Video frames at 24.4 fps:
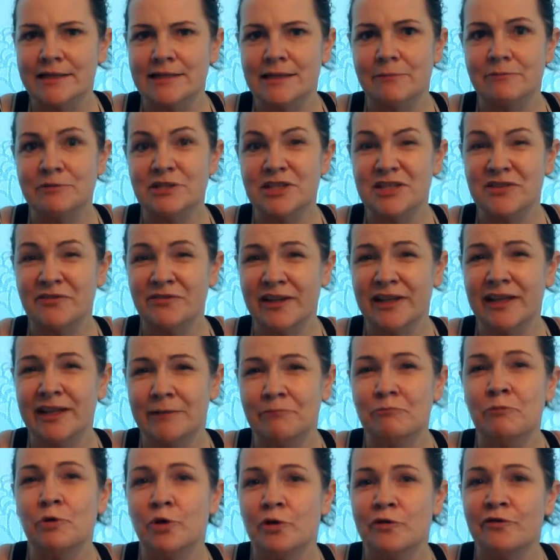I'm just feeling
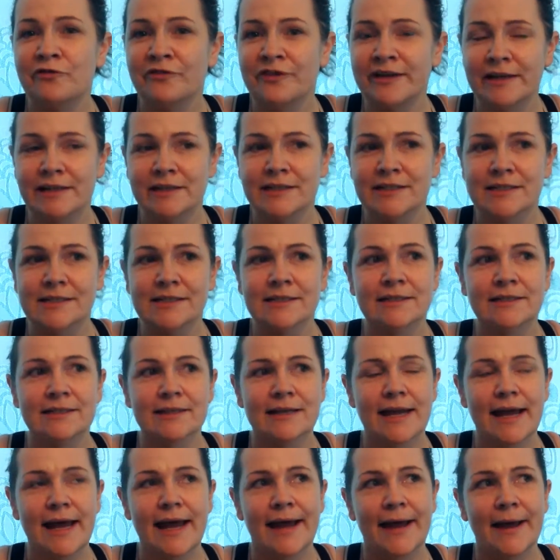more fit.
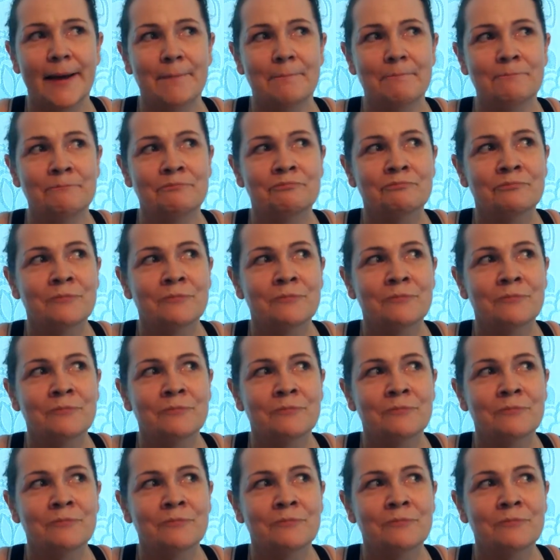Um,